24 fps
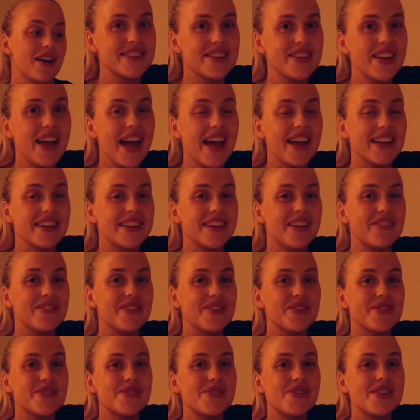So yeah, love
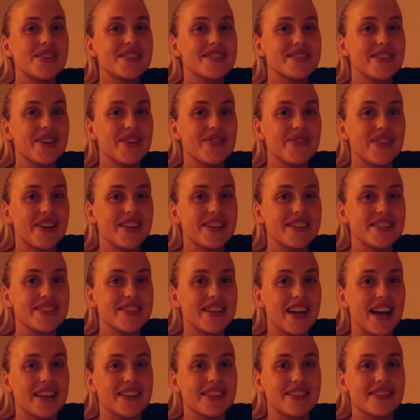you all so
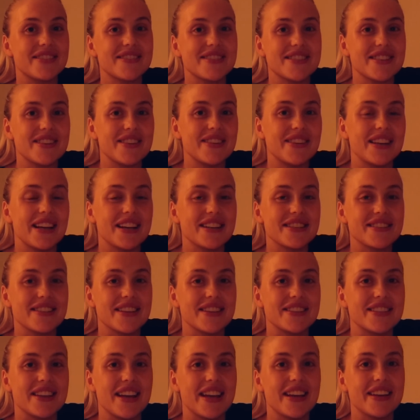much, and I'll see you next
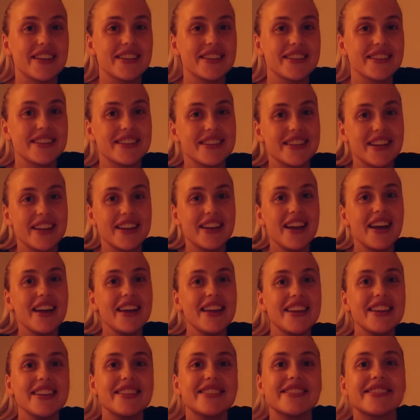Sunday. Night
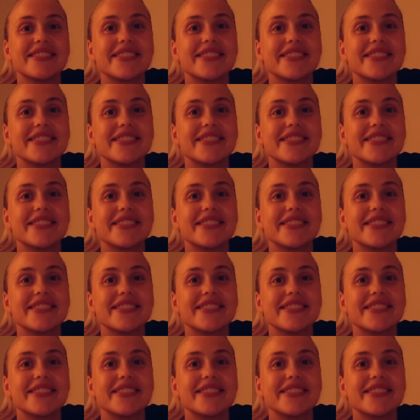night.